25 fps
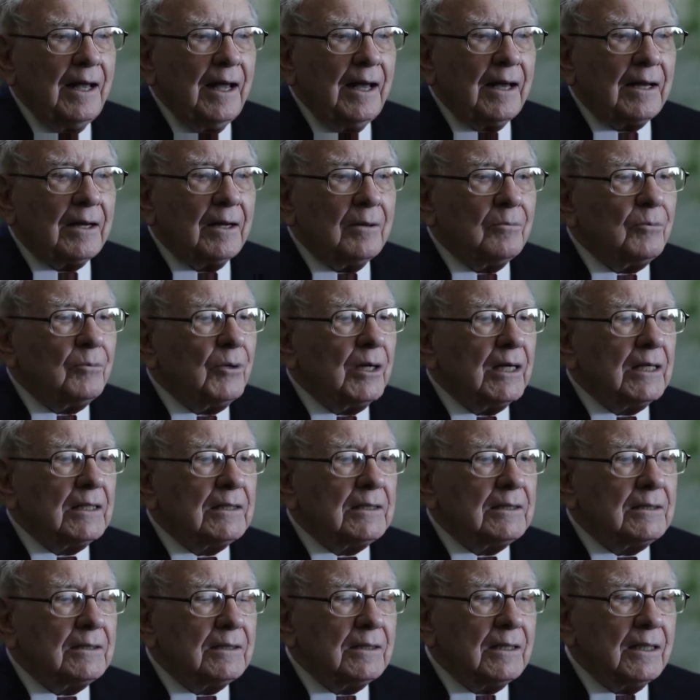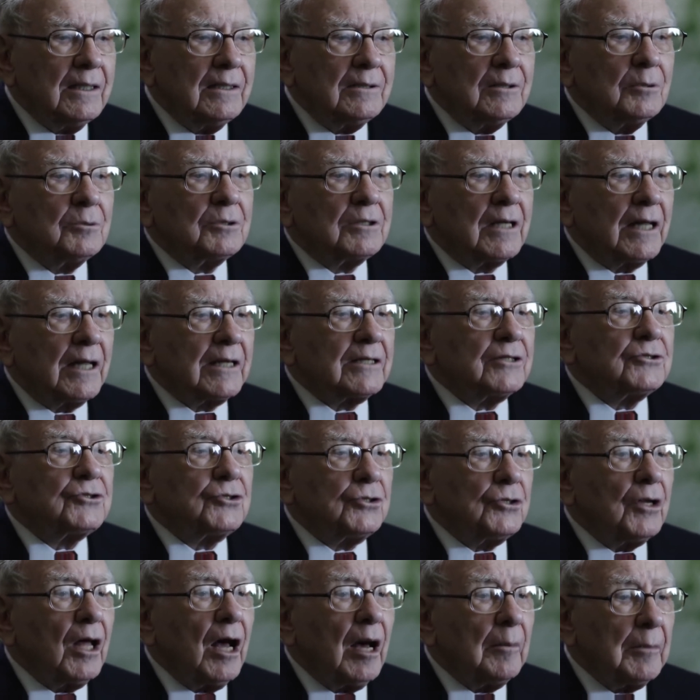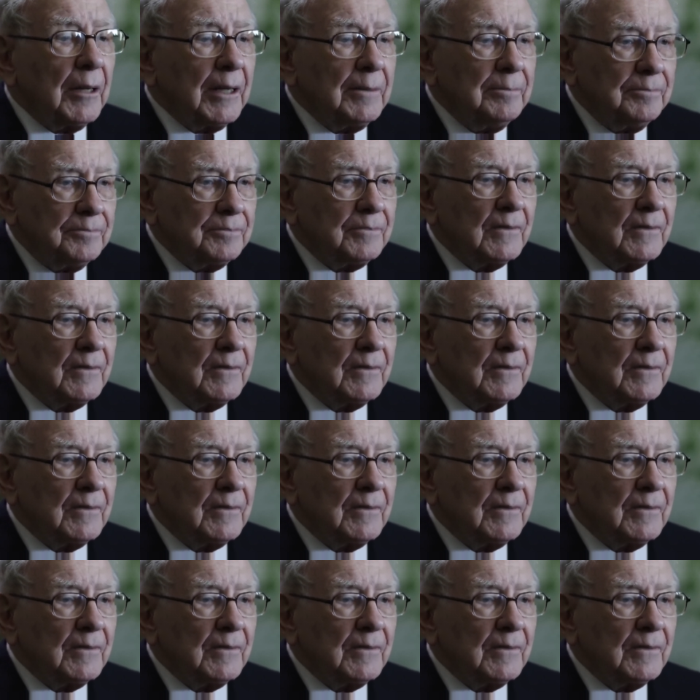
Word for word: at a rate that was like a tsunami.